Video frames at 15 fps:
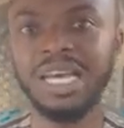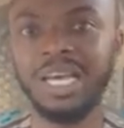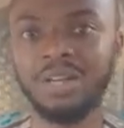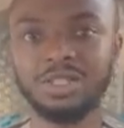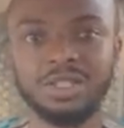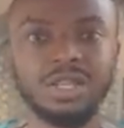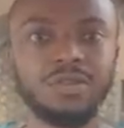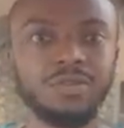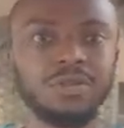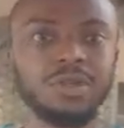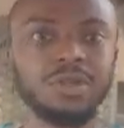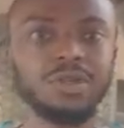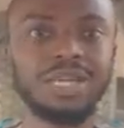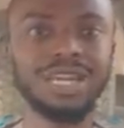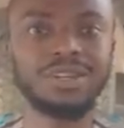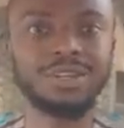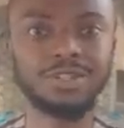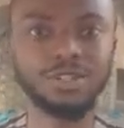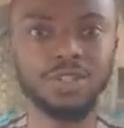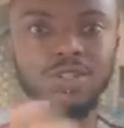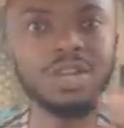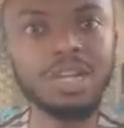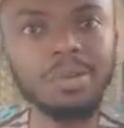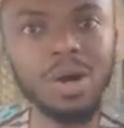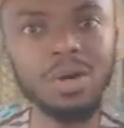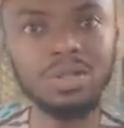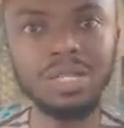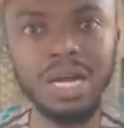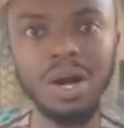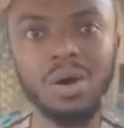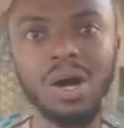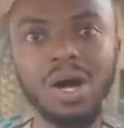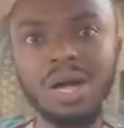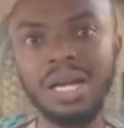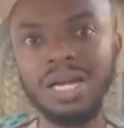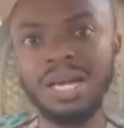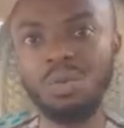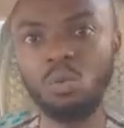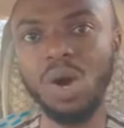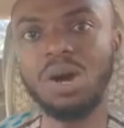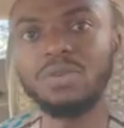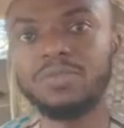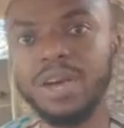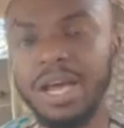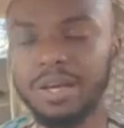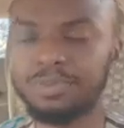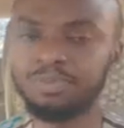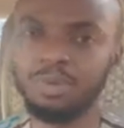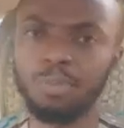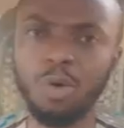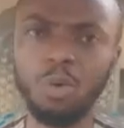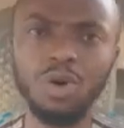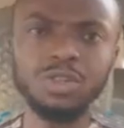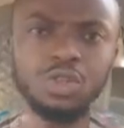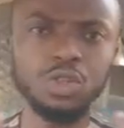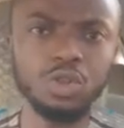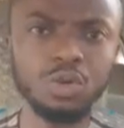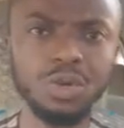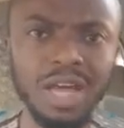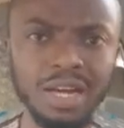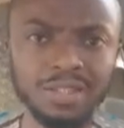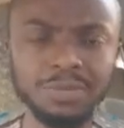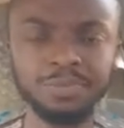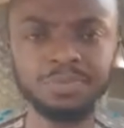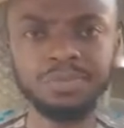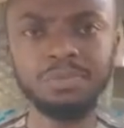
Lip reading: He doesn't even get concerned about our welfare. But once you do that,